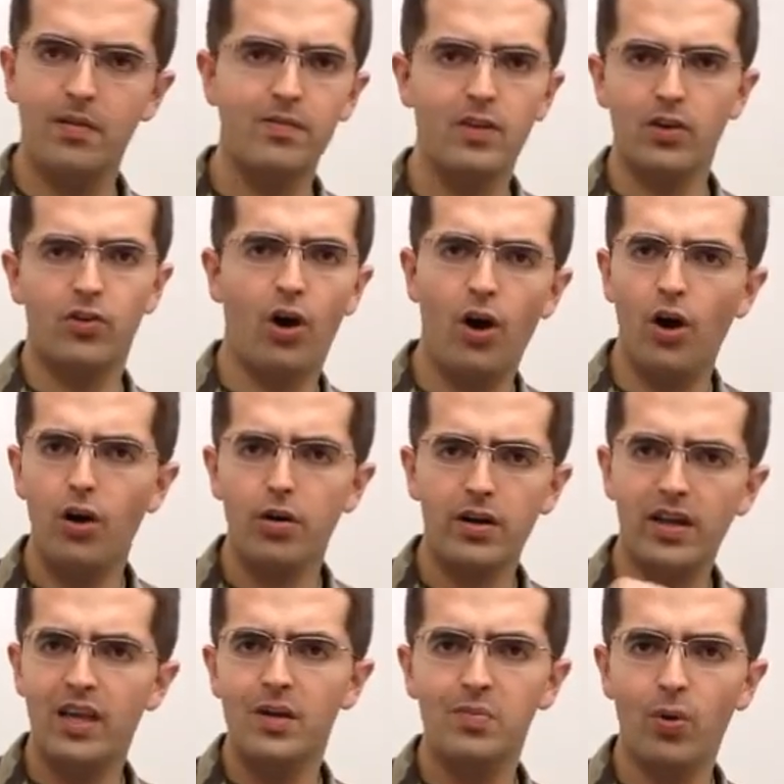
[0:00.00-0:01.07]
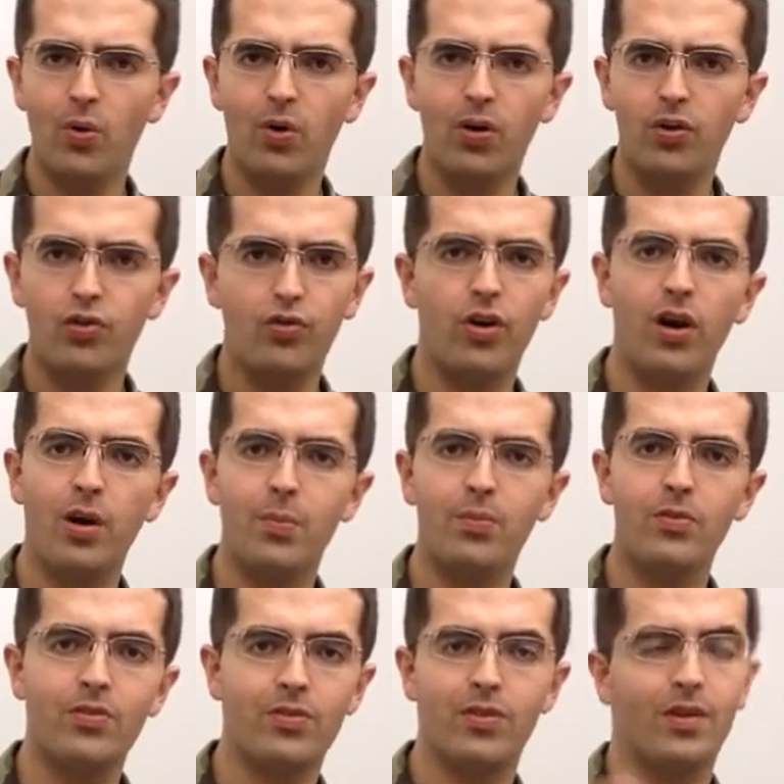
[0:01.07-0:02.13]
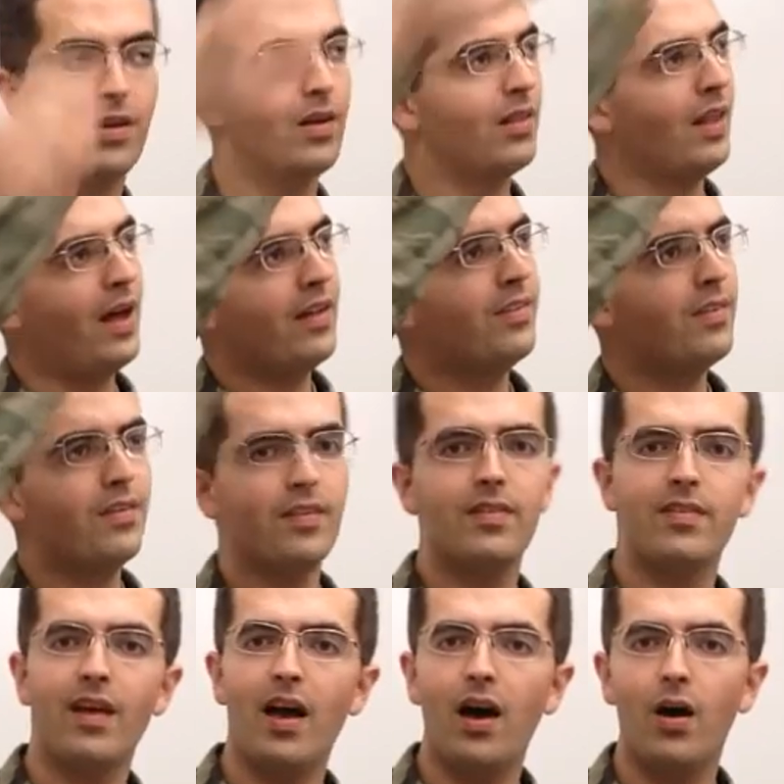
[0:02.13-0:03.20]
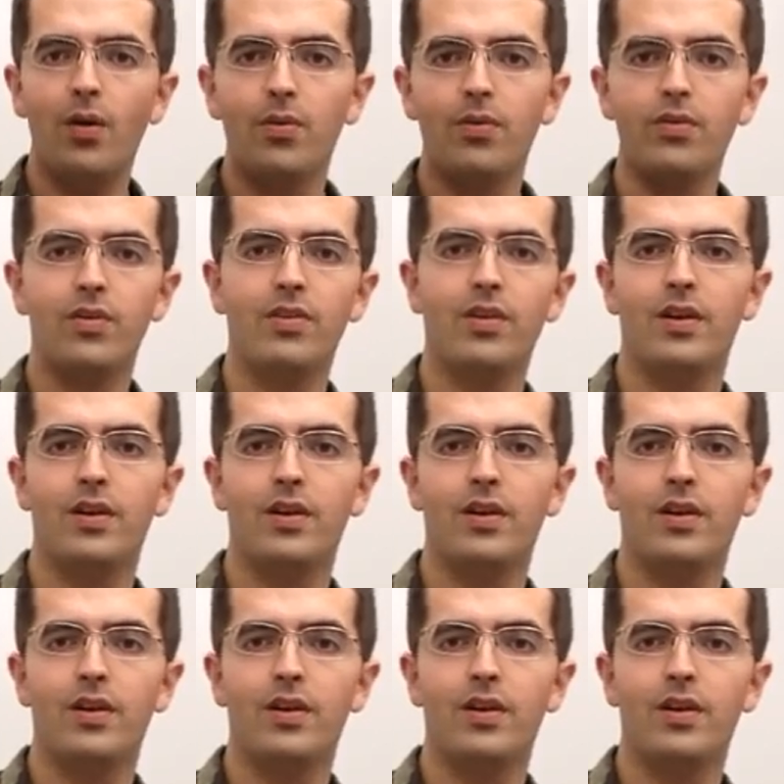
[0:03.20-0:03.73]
Guitar, keyboard, drums, lights and sound,